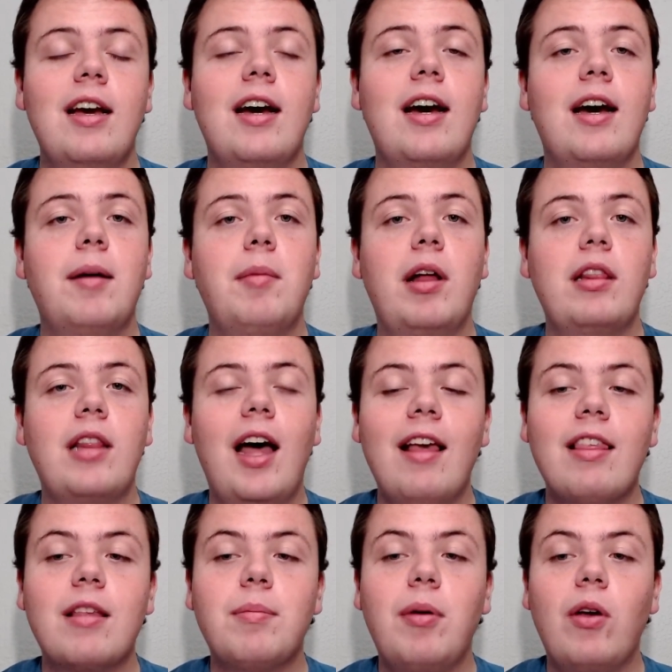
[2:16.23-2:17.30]
A
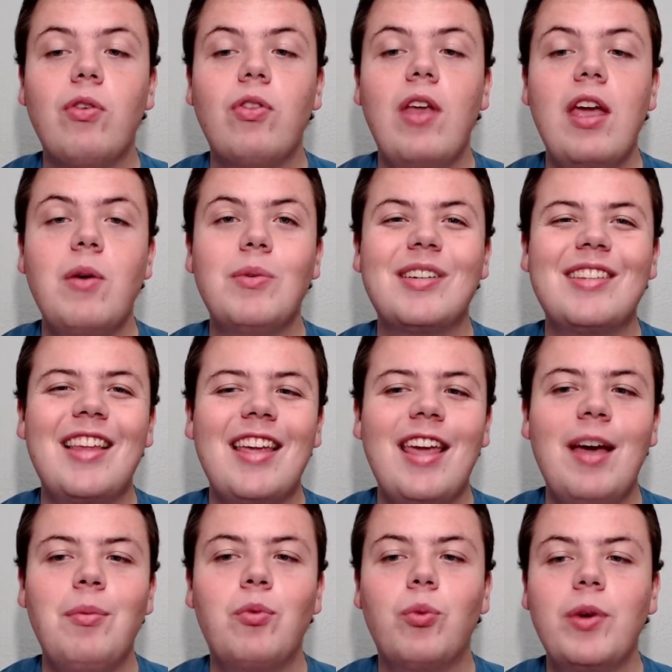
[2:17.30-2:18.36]
loss to Ball State, which they
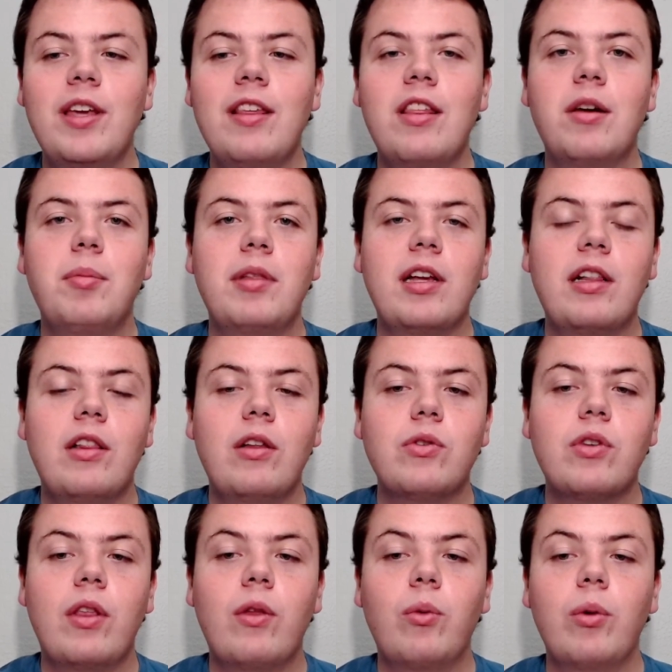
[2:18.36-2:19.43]
kept reasonably
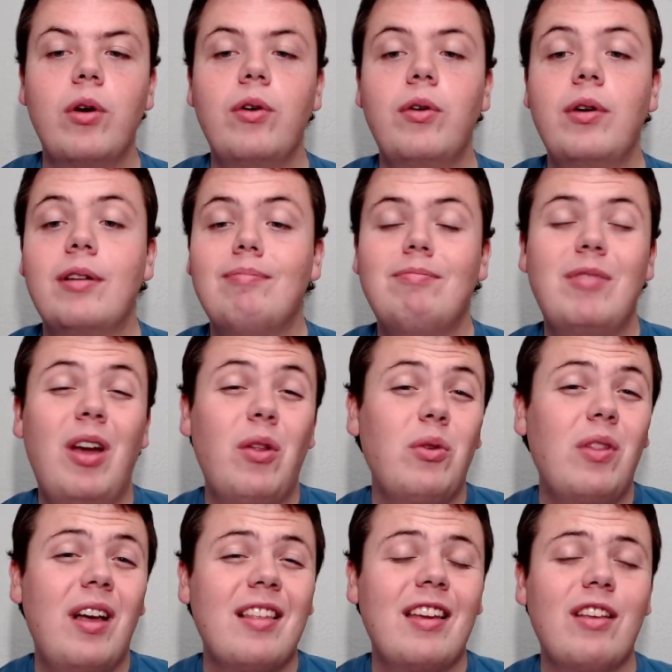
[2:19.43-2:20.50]
close on the road.
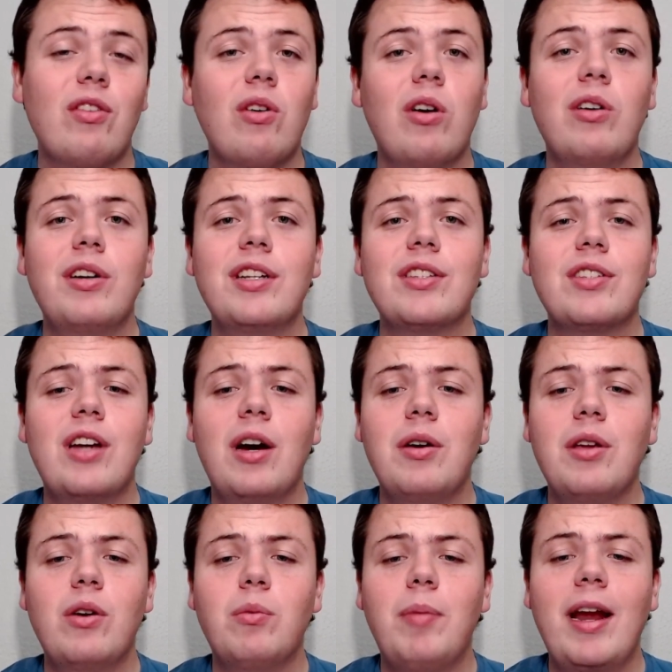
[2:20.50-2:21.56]
Another loss against Arkansas,
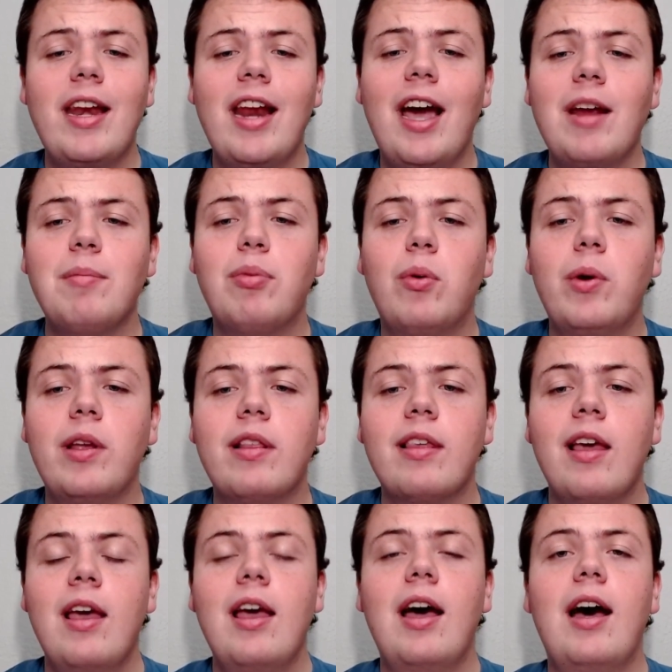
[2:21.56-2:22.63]
you know, by 9
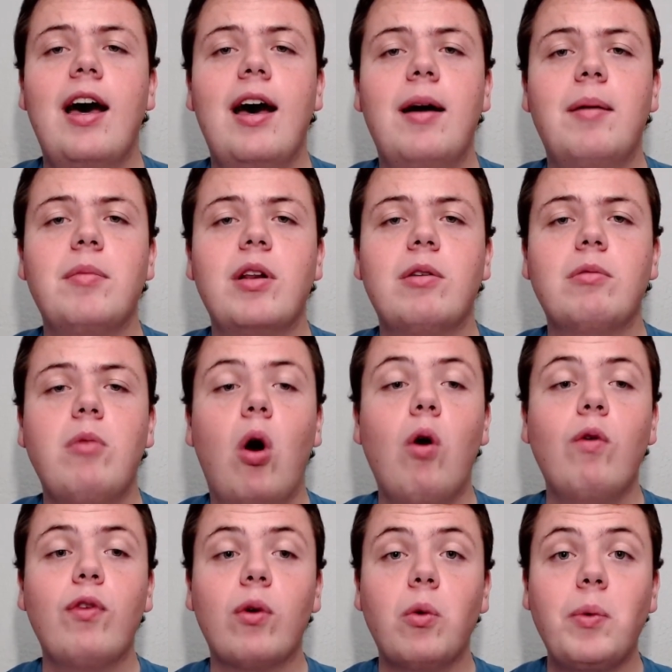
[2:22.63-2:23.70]
points, you know,
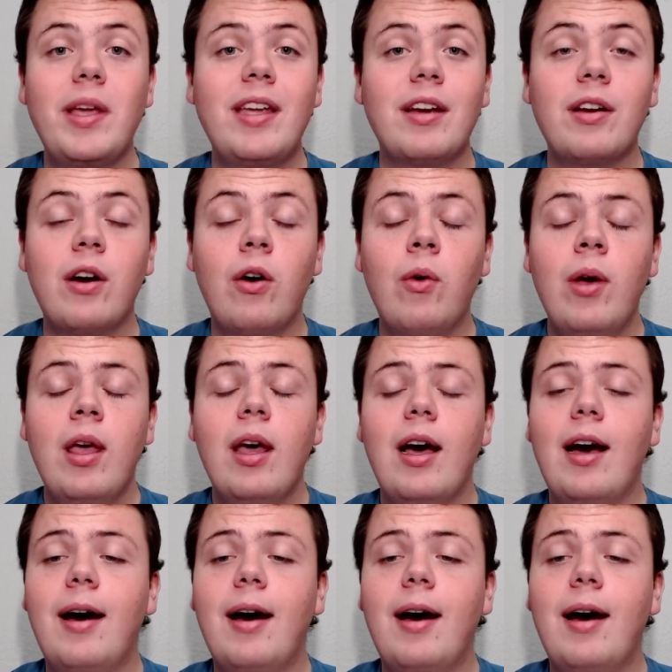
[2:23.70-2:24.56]
over a week ago.